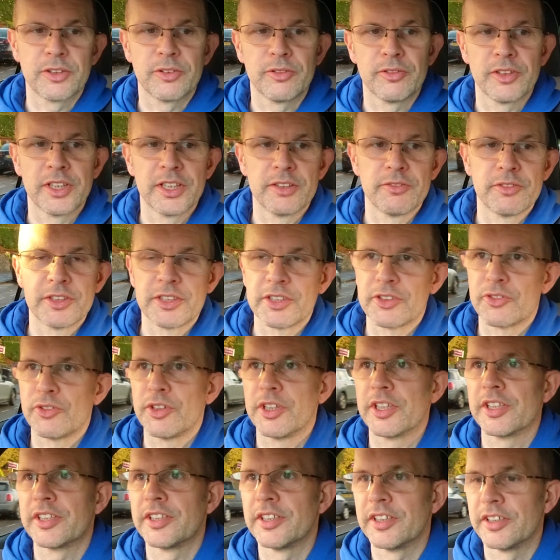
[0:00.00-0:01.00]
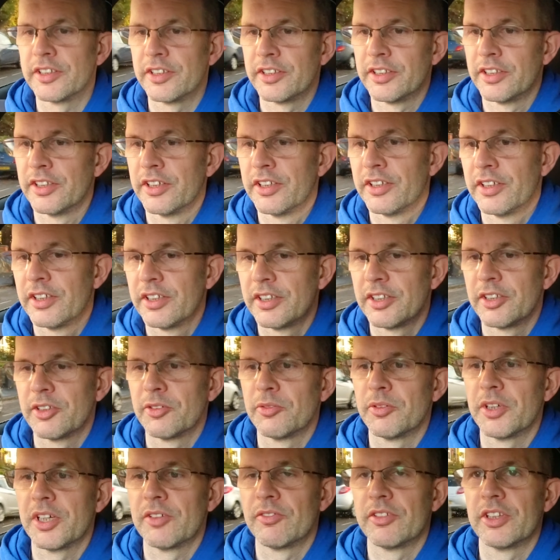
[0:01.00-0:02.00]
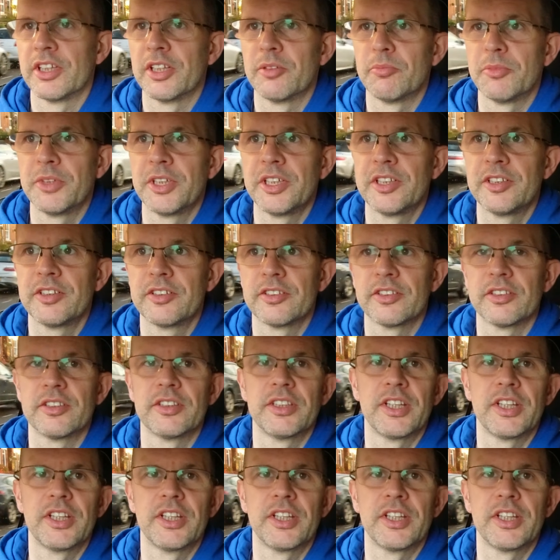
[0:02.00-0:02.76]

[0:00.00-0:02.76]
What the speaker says: currently restricted, whatever that means.